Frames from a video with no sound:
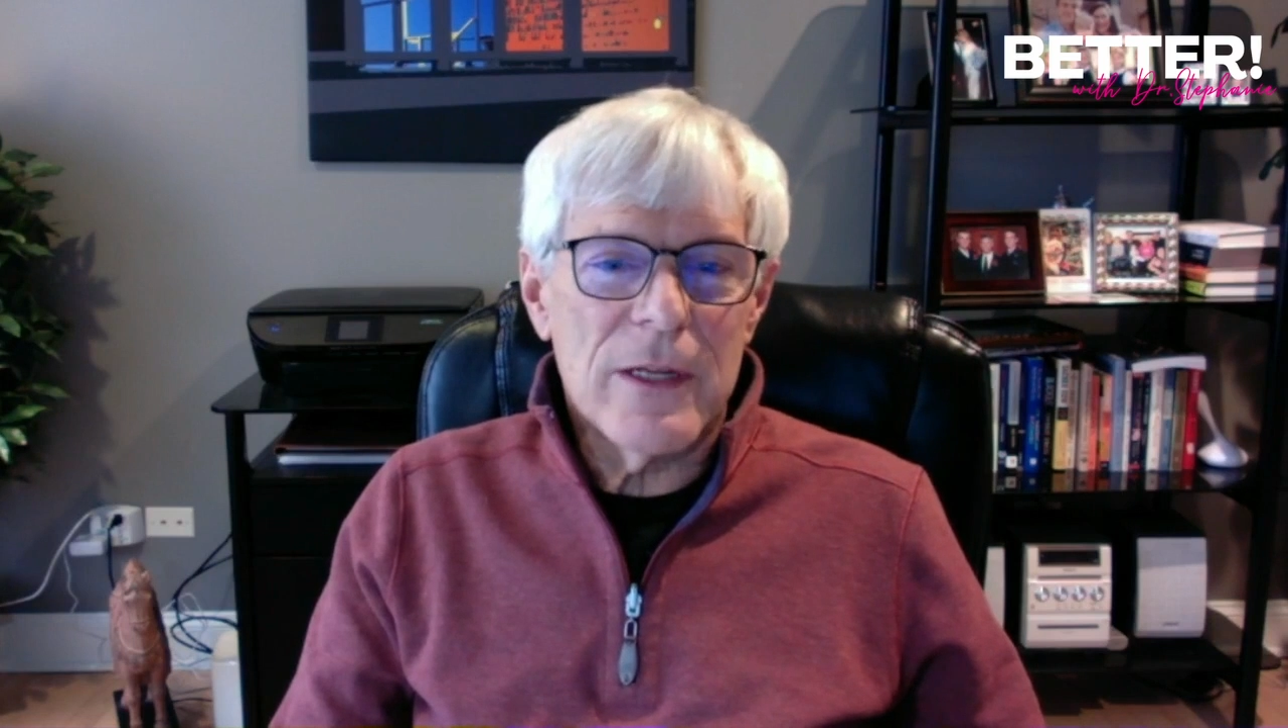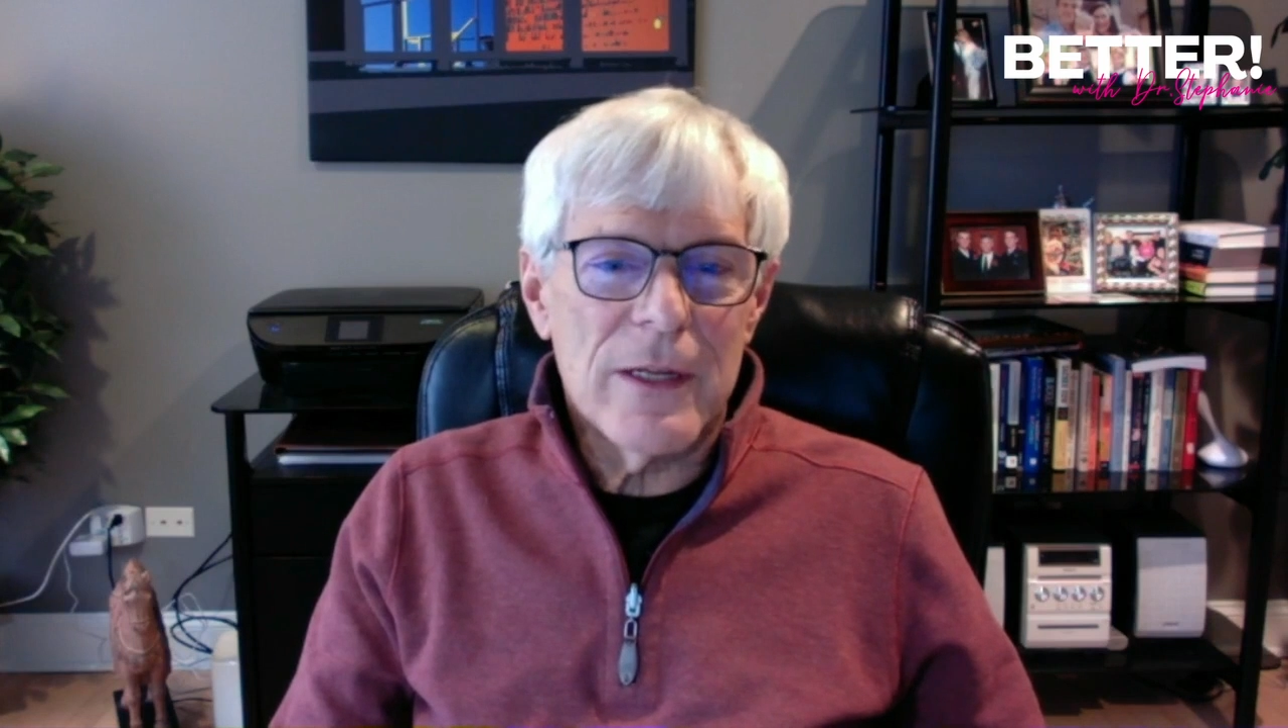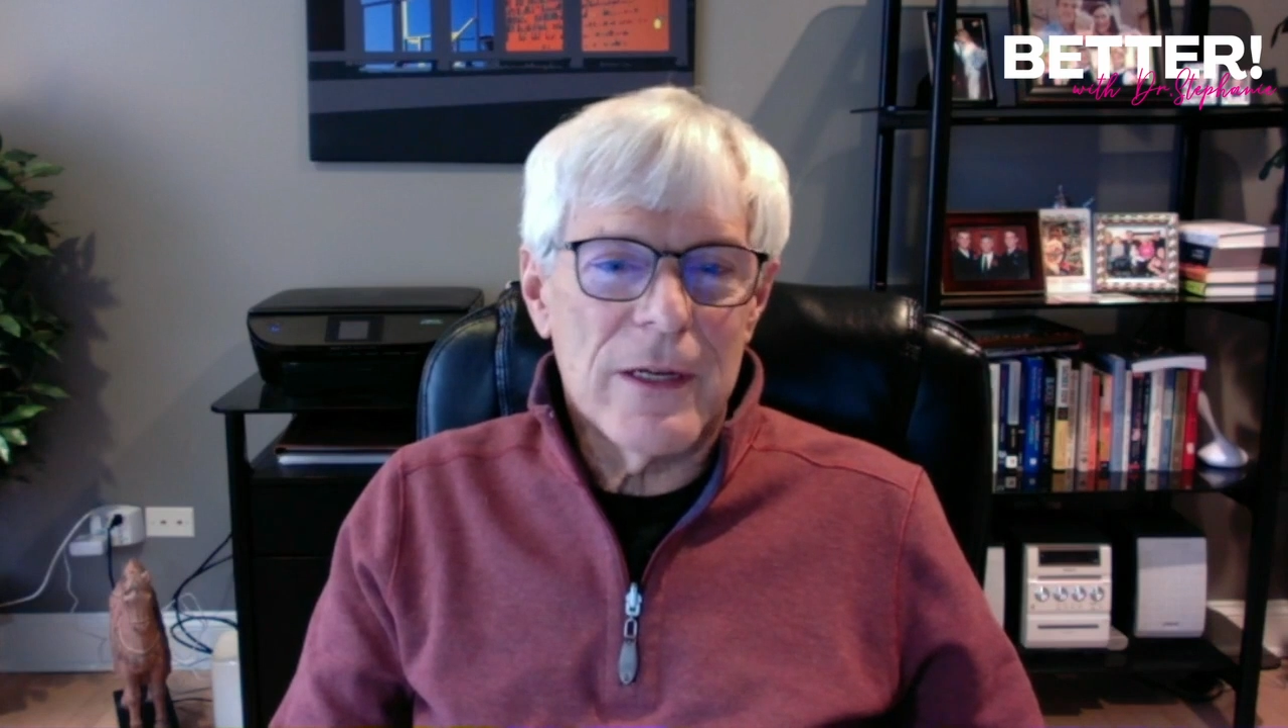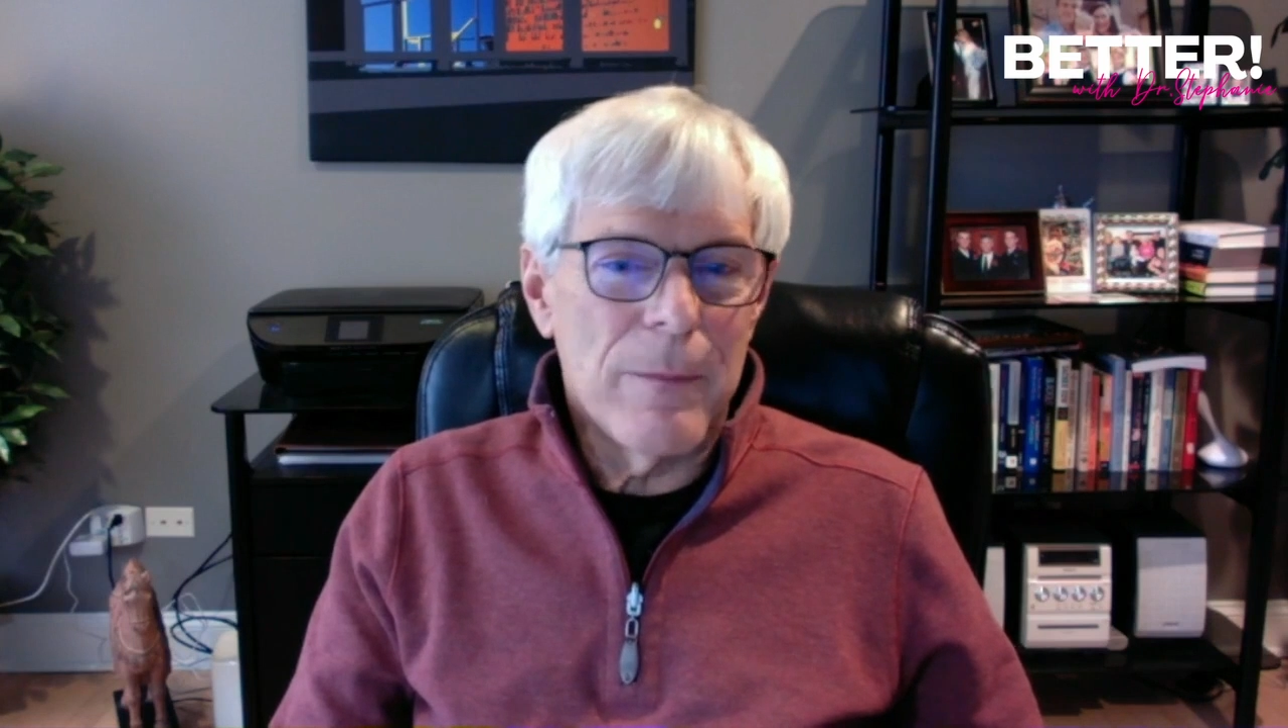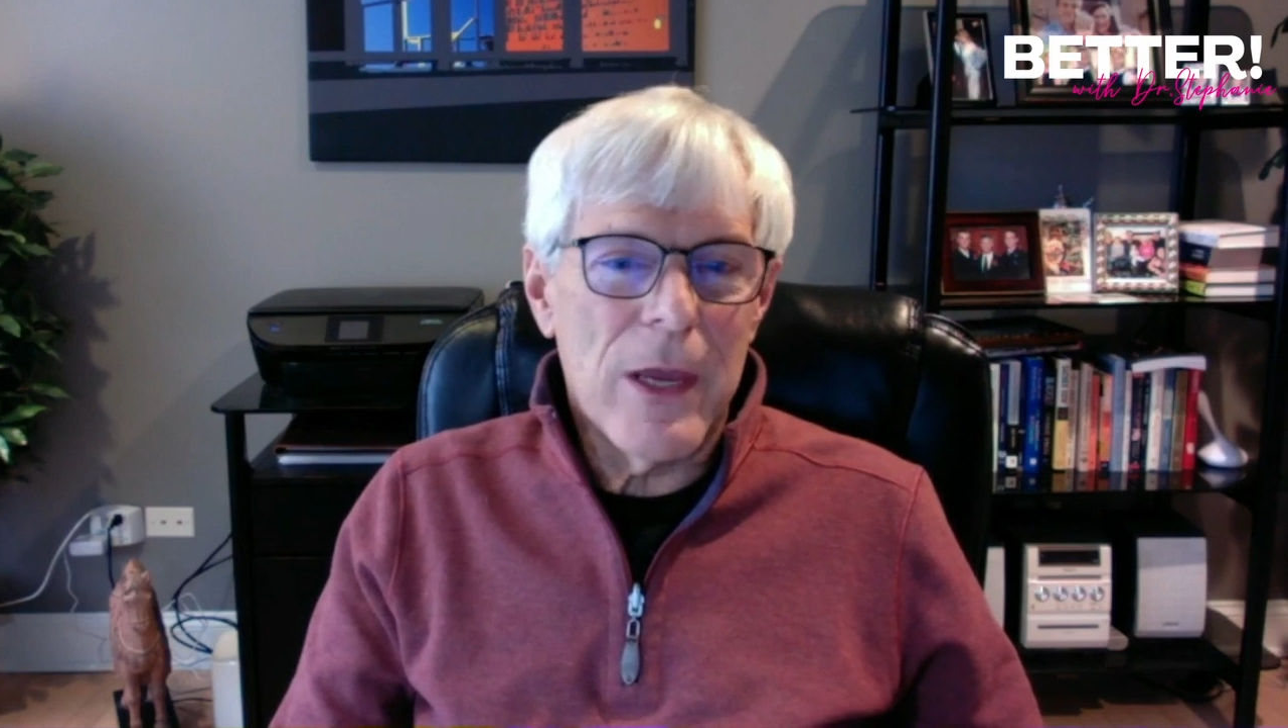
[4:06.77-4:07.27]
it
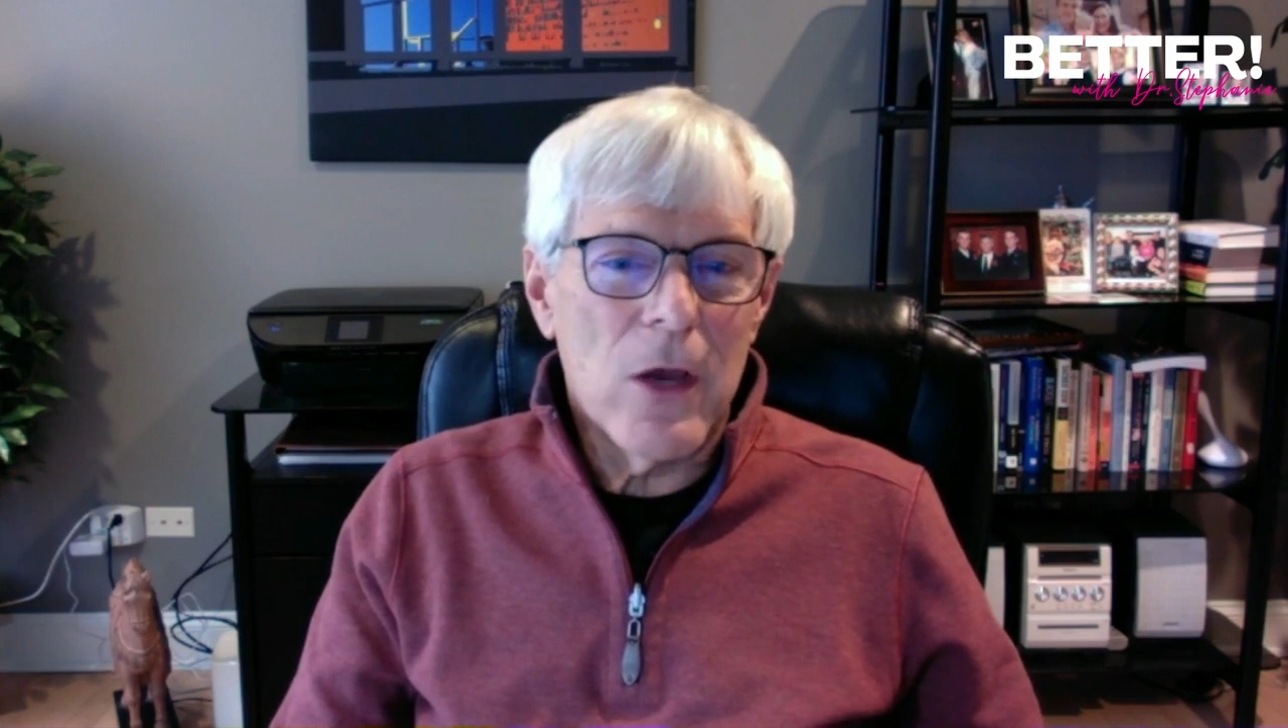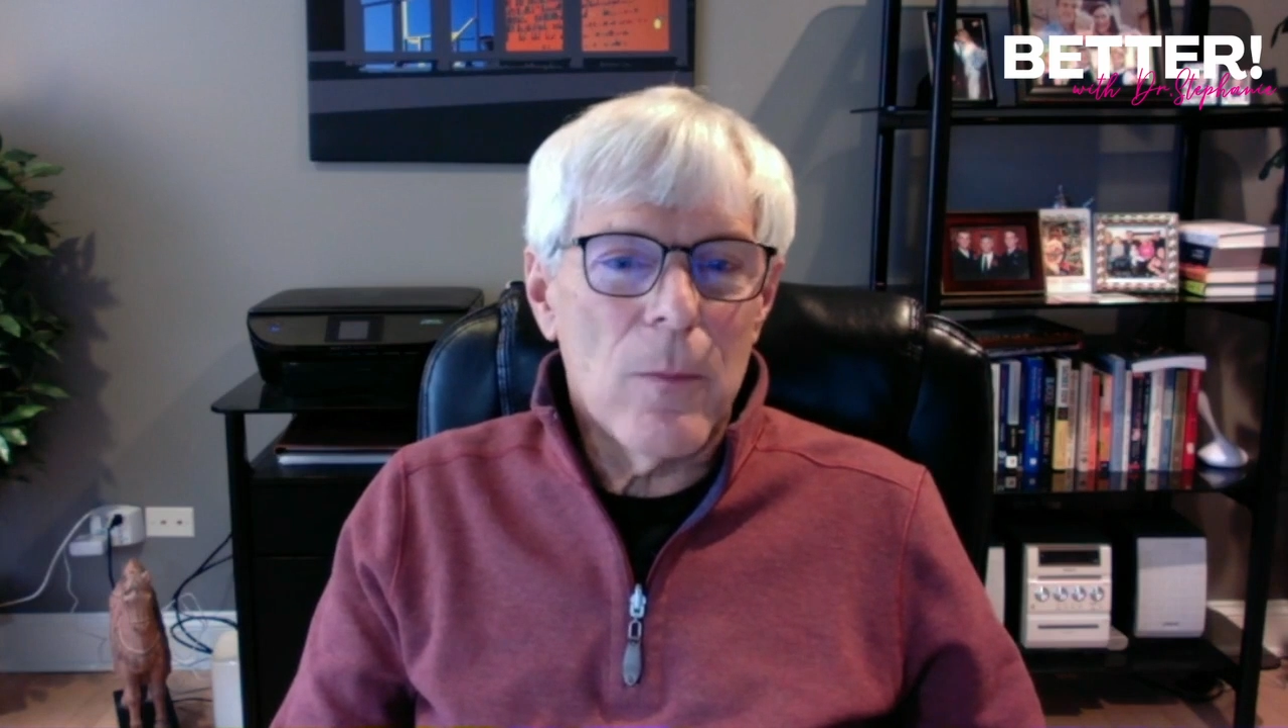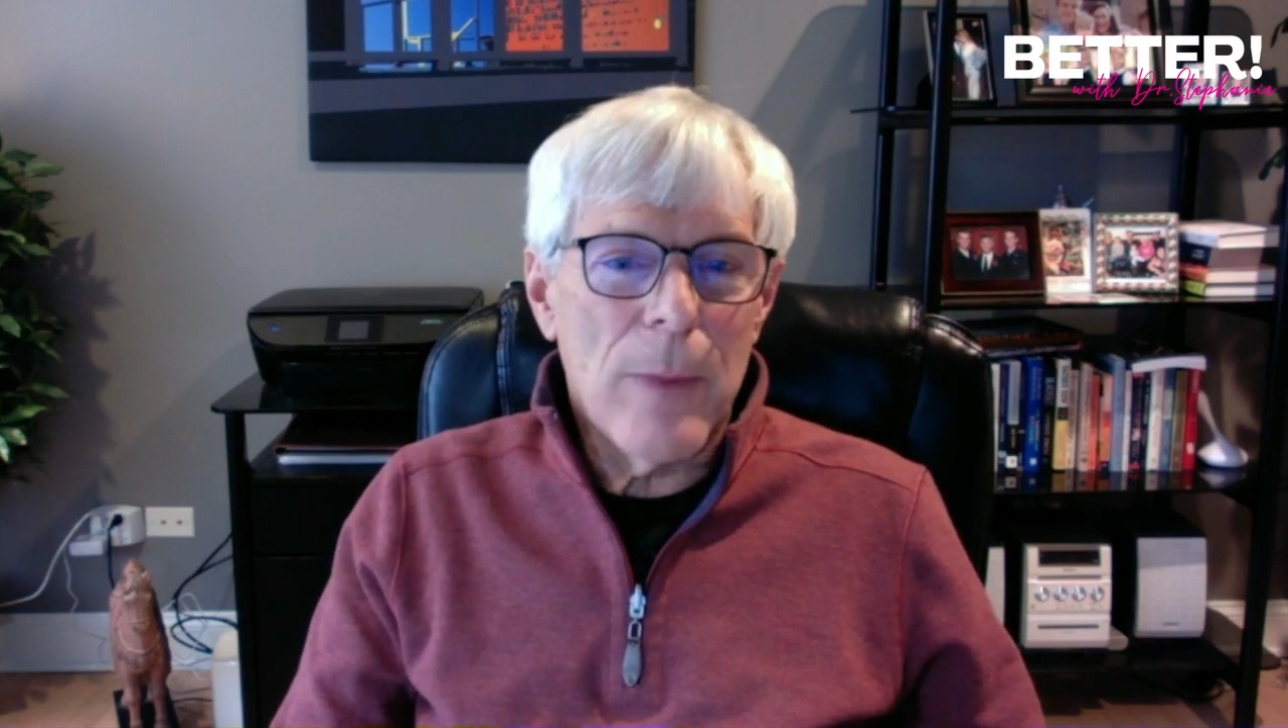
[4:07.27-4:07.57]
in a male